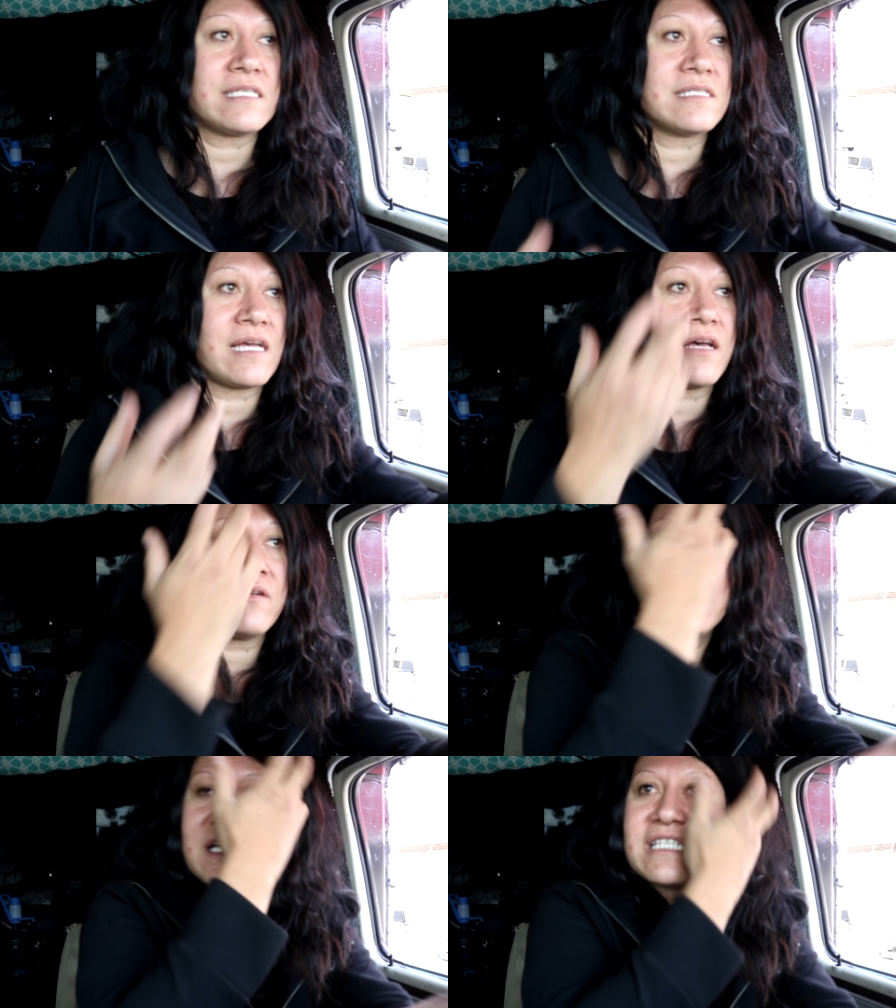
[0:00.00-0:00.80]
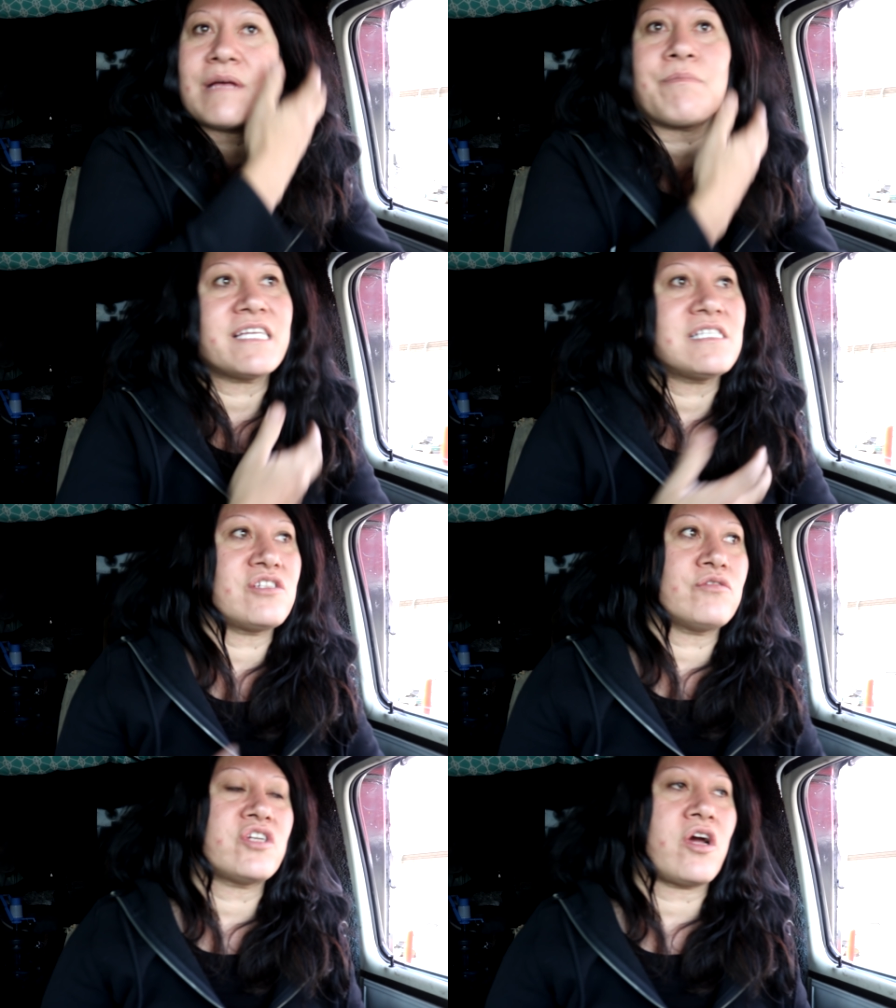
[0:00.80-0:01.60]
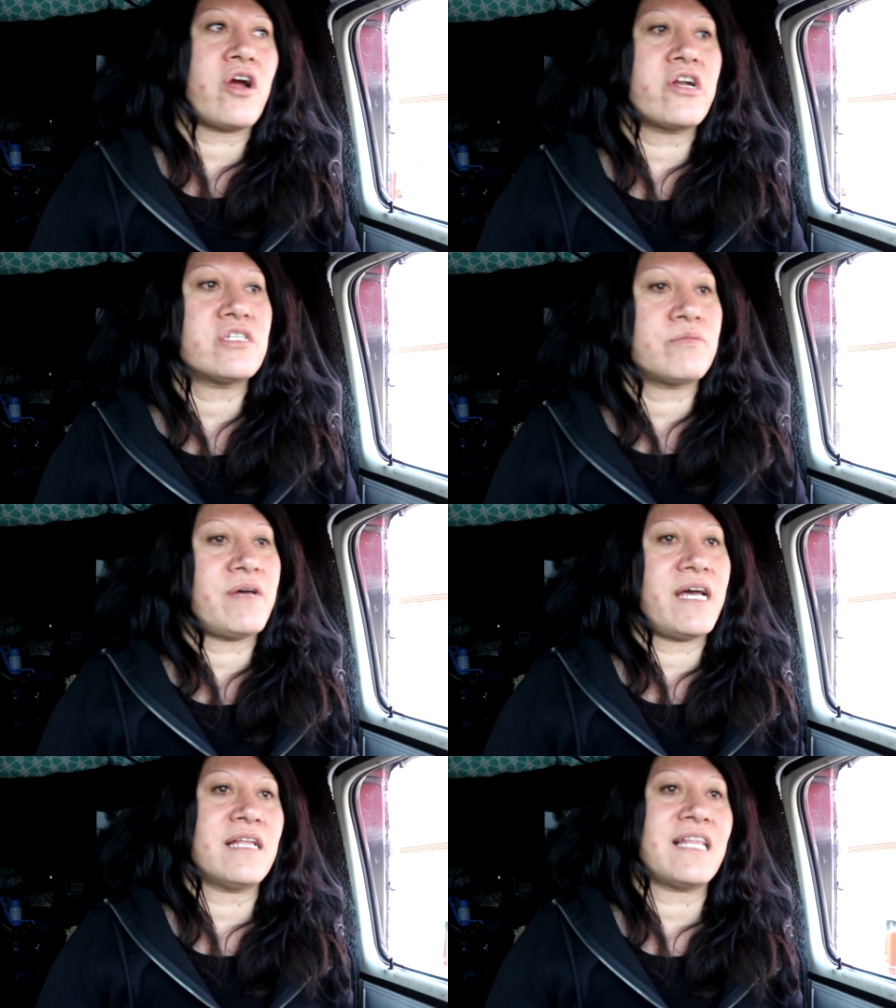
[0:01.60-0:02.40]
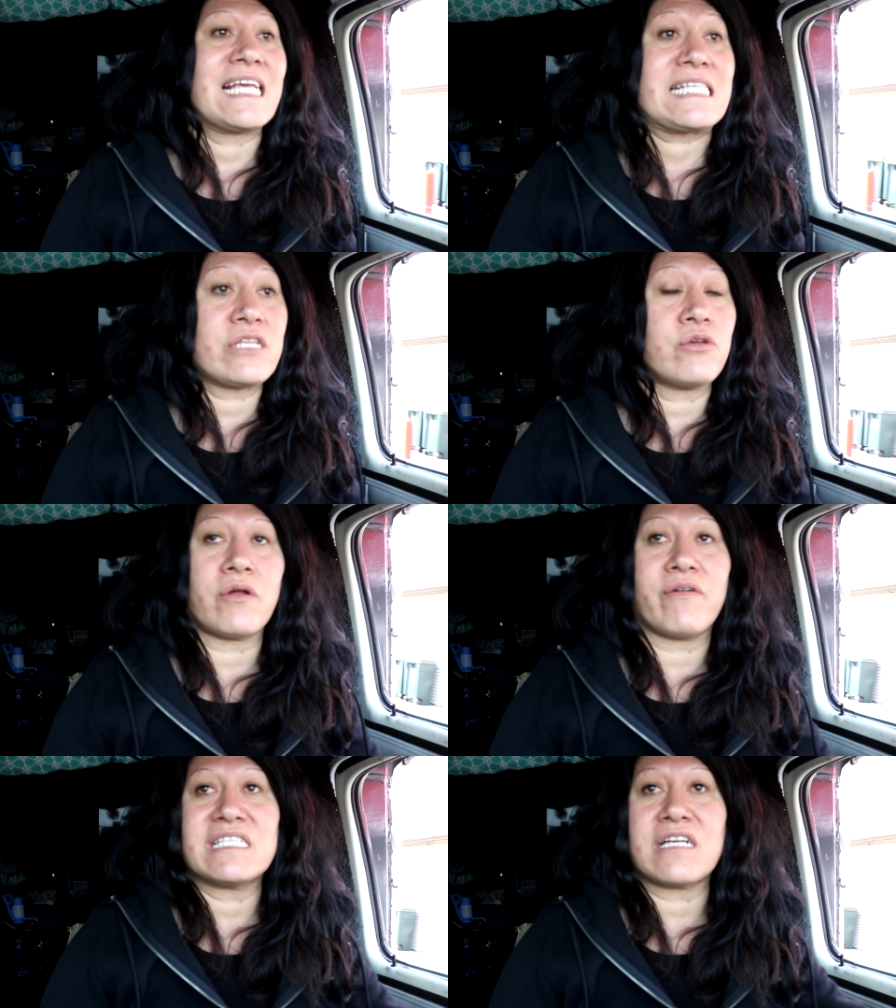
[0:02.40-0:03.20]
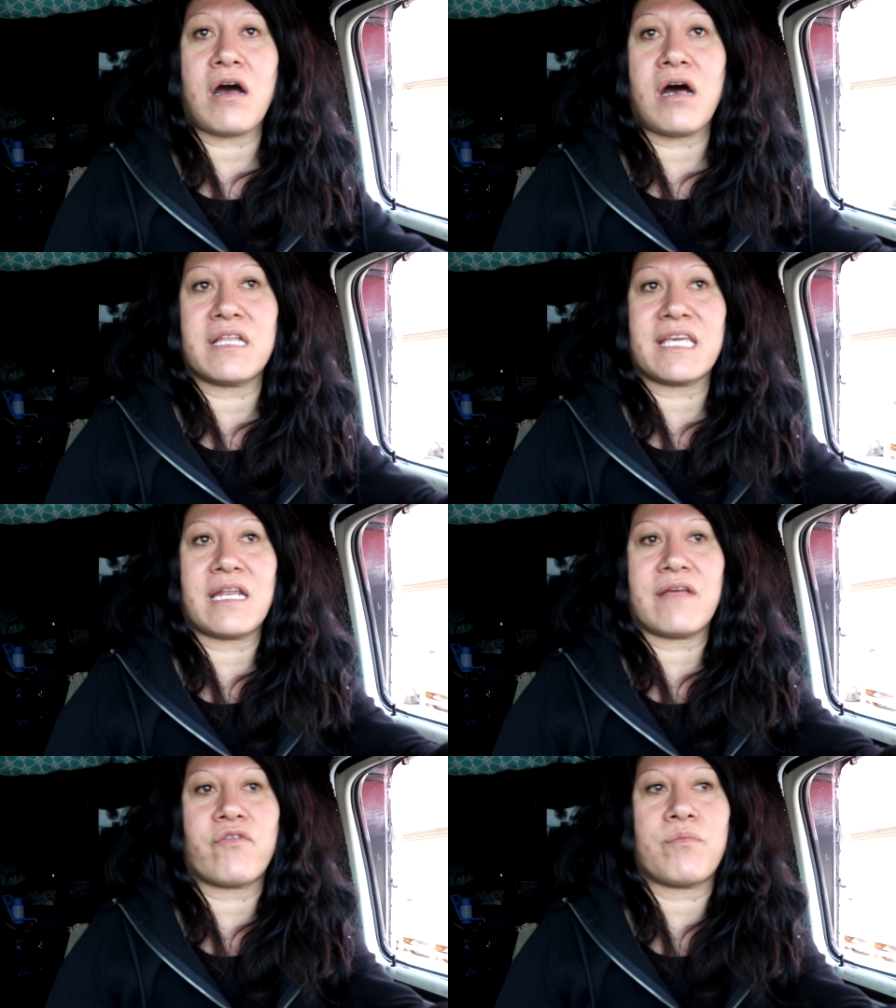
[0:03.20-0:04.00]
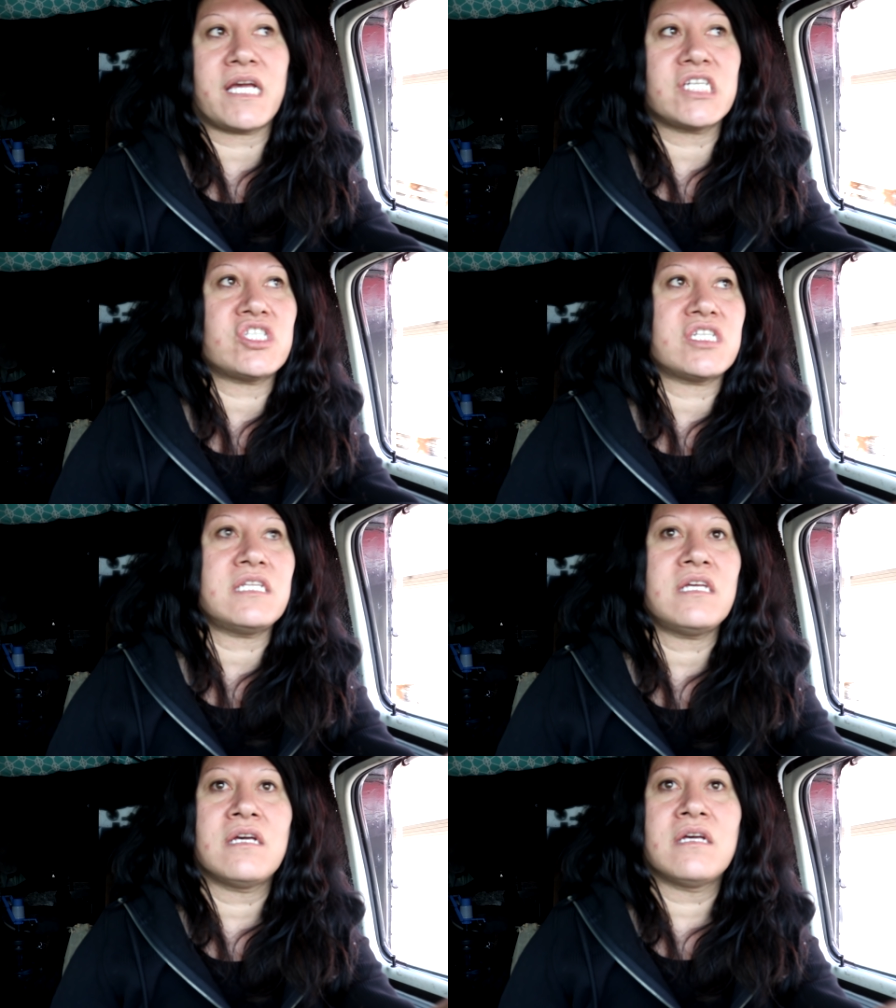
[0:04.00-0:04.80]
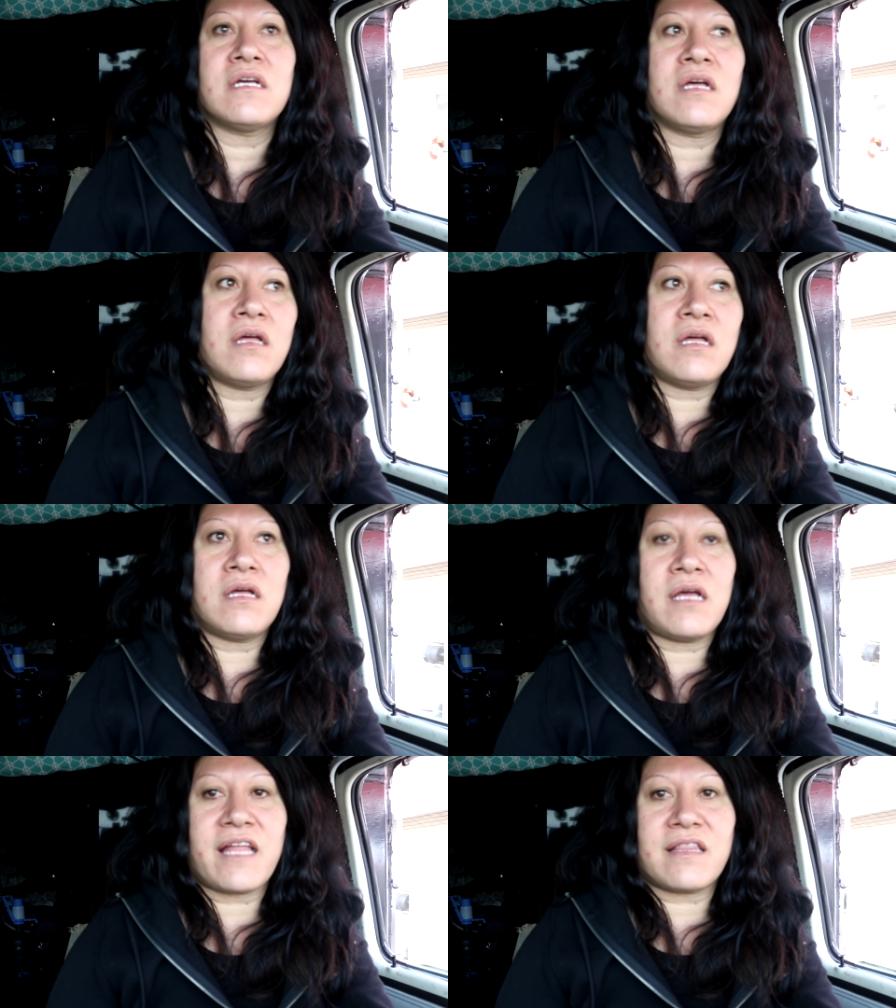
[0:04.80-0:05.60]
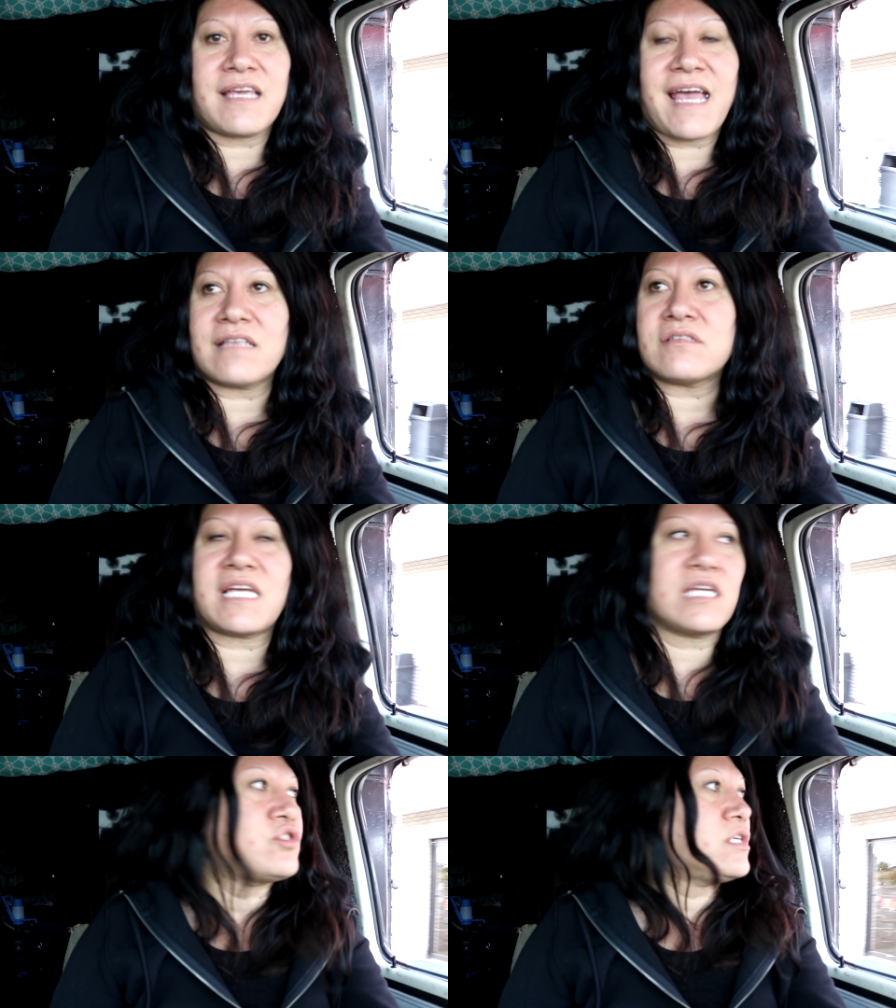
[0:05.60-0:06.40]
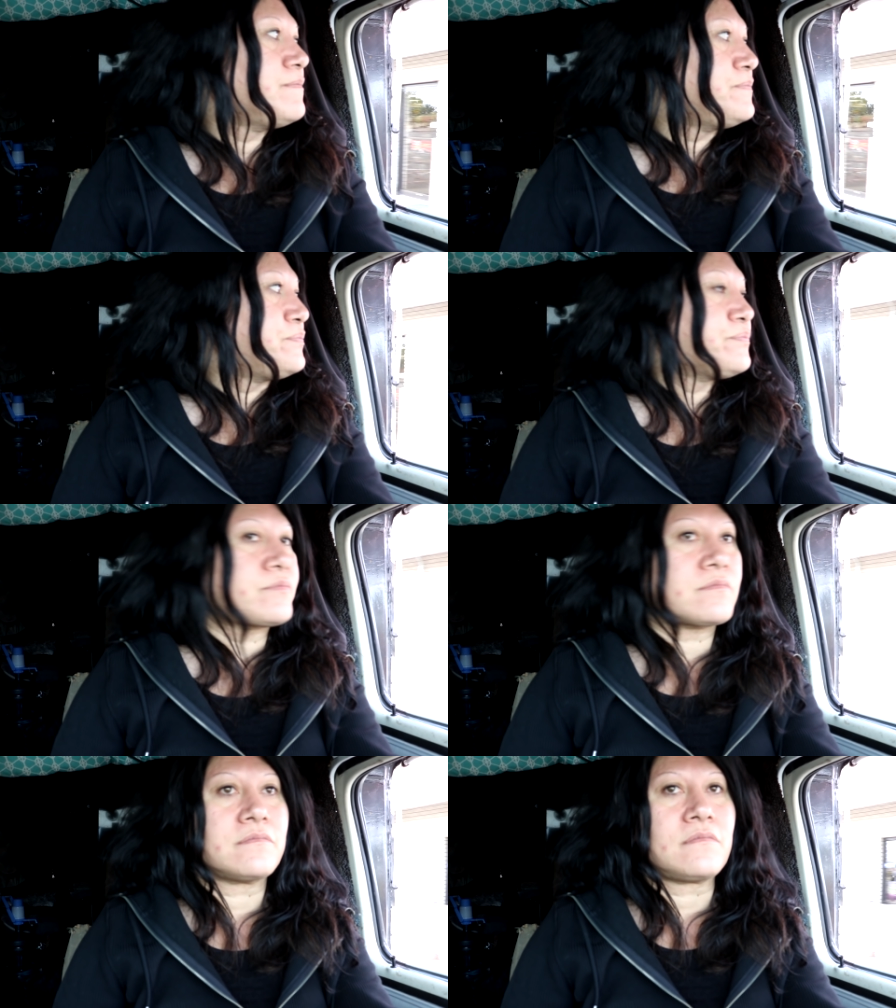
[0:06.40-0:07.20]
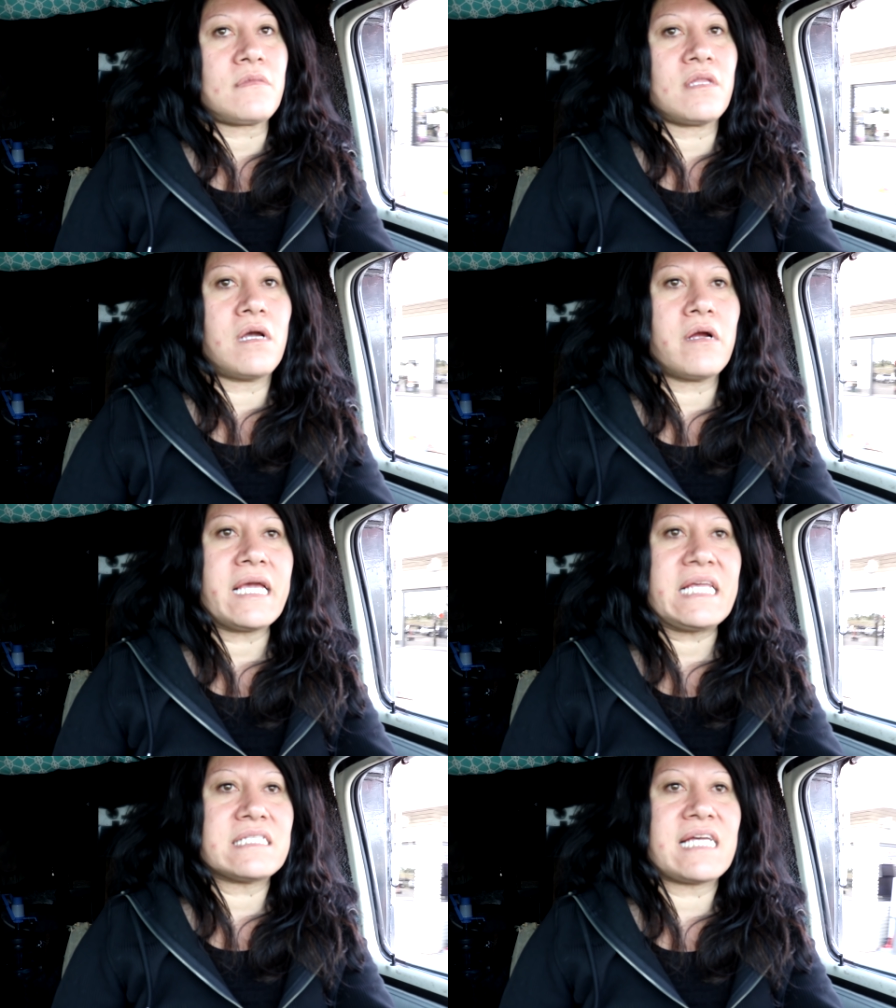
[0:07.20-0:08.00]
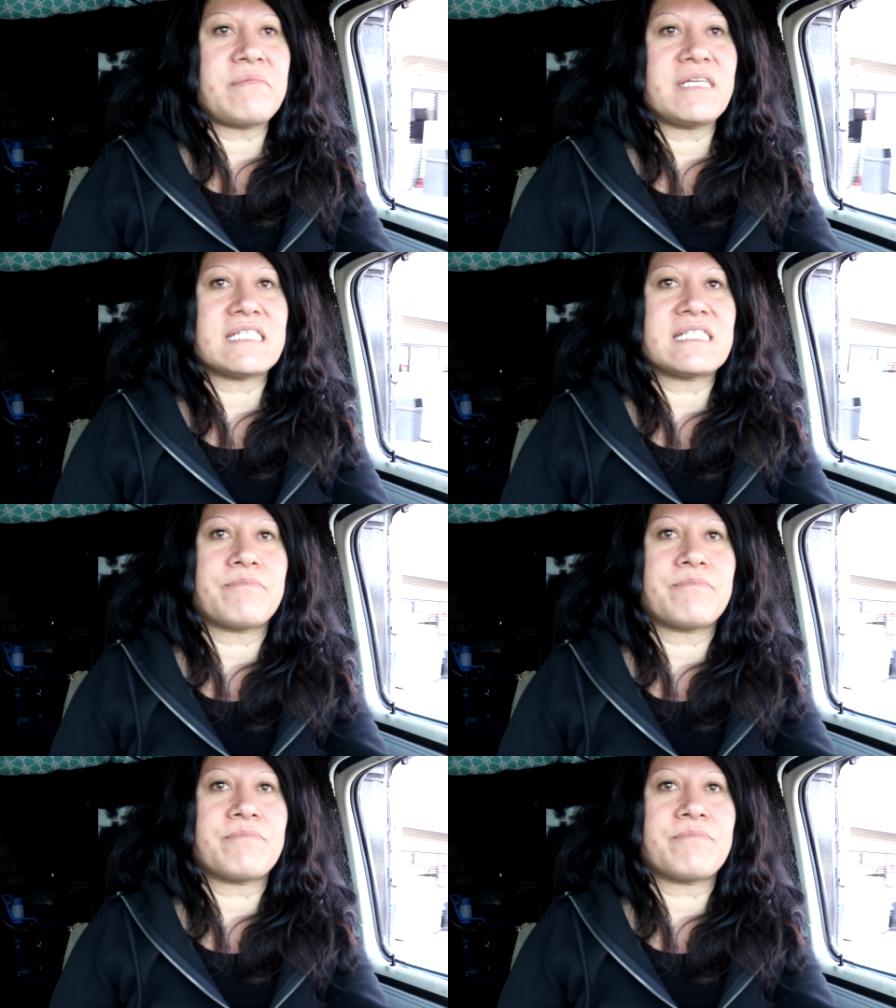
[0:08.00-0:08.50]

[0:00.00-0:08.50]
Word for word: So some places do charge, but like I said, you can always call and get information at the gas station. All right, time to get some